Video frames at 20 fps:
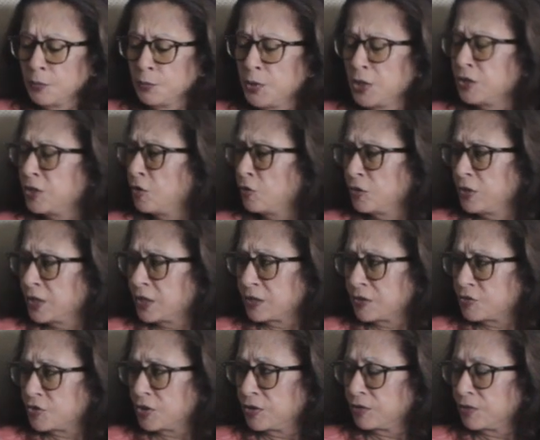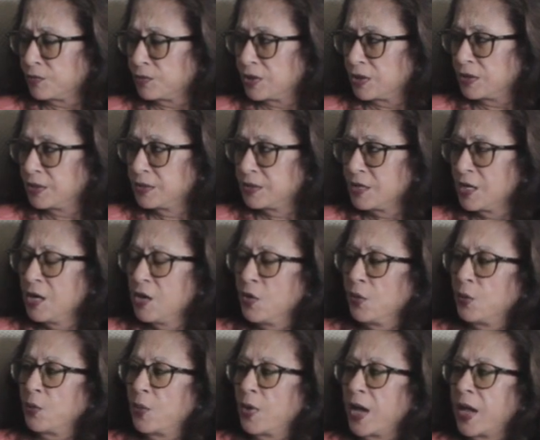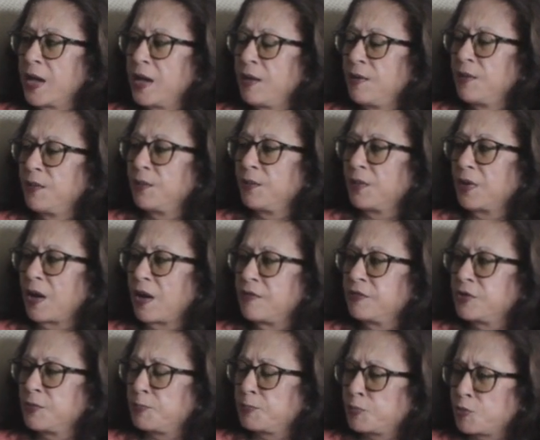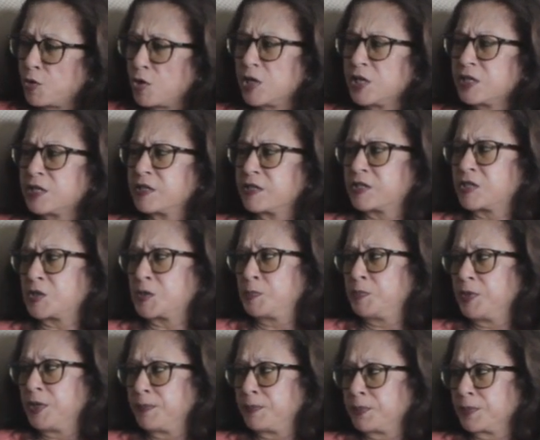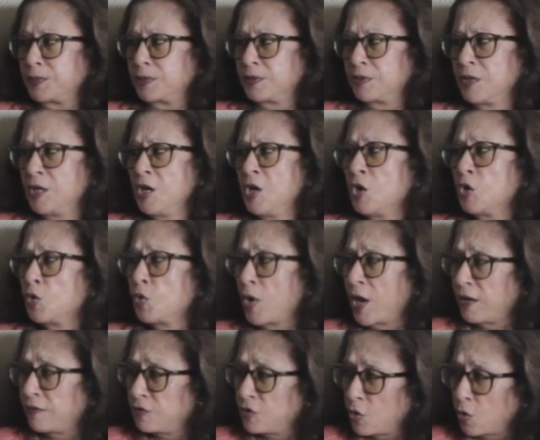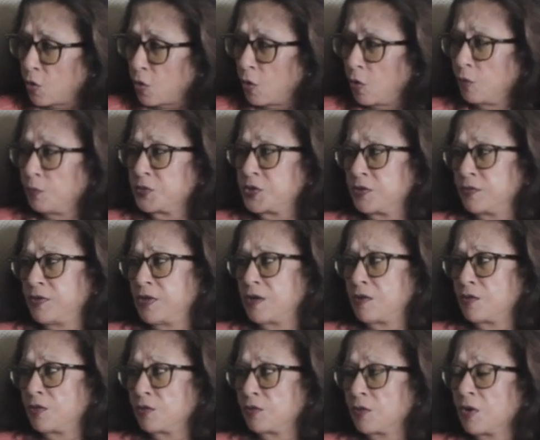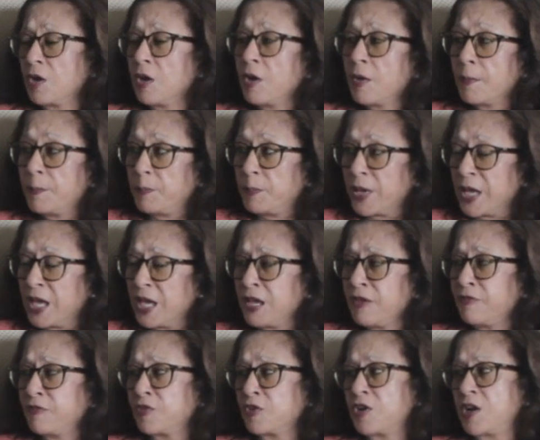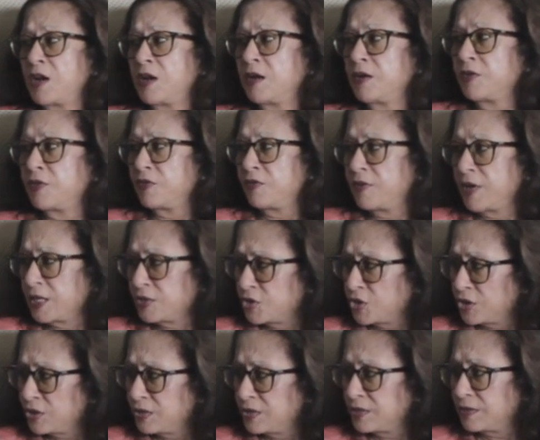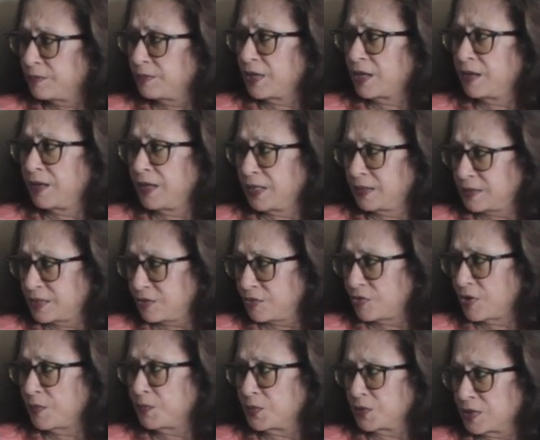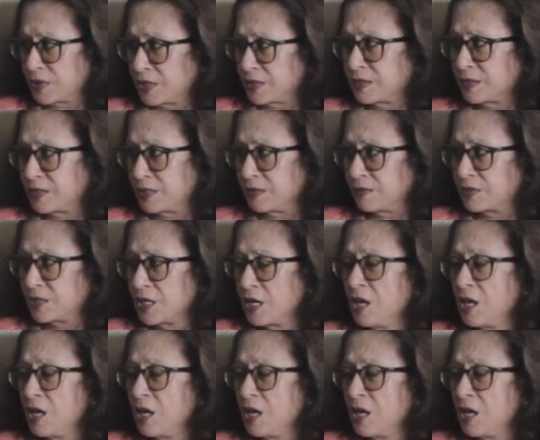We're the only country in the world where the poorest people who have no homes of their own pay for our wretched elected representatives